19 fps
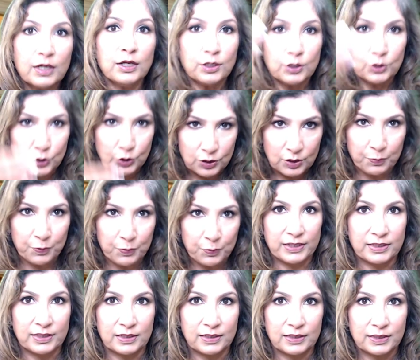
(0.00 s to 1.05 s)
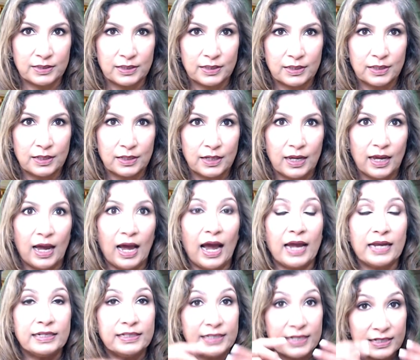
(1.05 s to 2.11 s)
to the present,
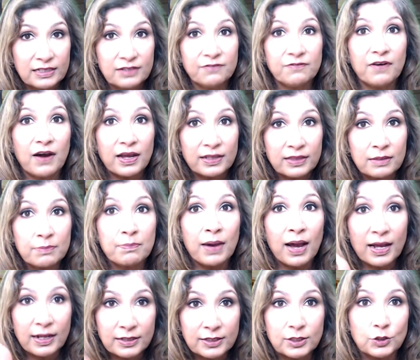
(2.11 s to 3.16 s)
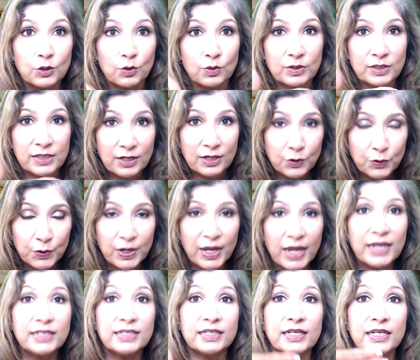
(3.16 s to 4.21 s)
identifying the milestones and
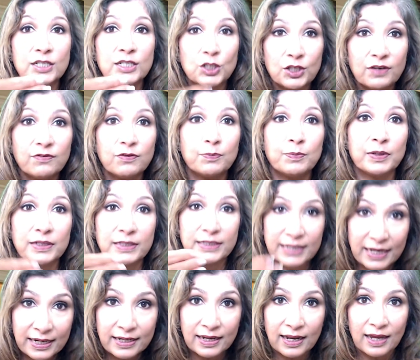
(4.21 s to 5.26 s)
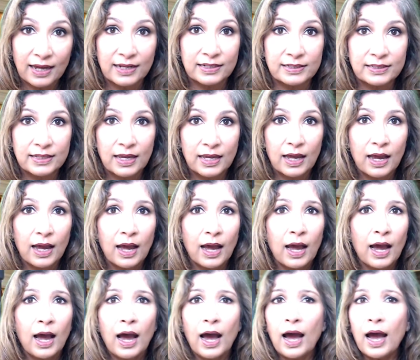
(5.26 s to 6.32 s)
creating achievable deadlines,
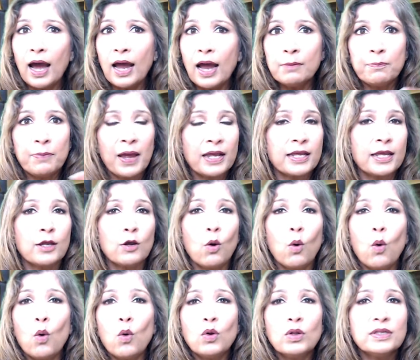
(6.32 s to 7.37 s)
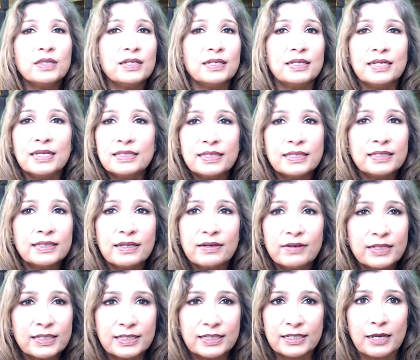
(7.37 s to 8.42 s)
unpacking all the necessary
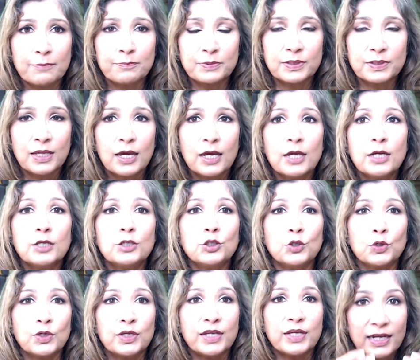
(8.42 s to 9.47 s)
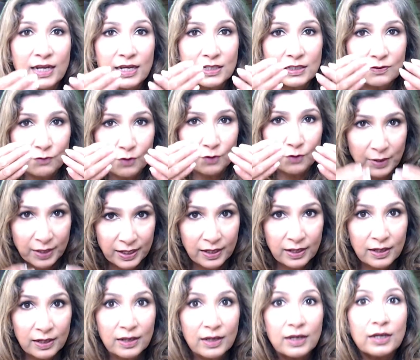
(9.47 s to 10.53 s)
steps to get us from
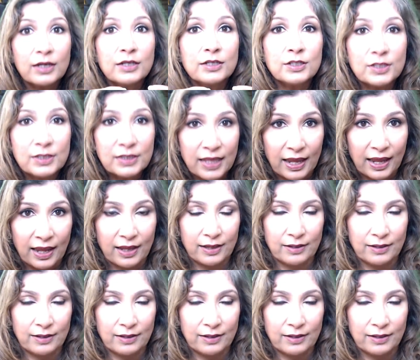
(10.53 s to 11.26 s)
here to there.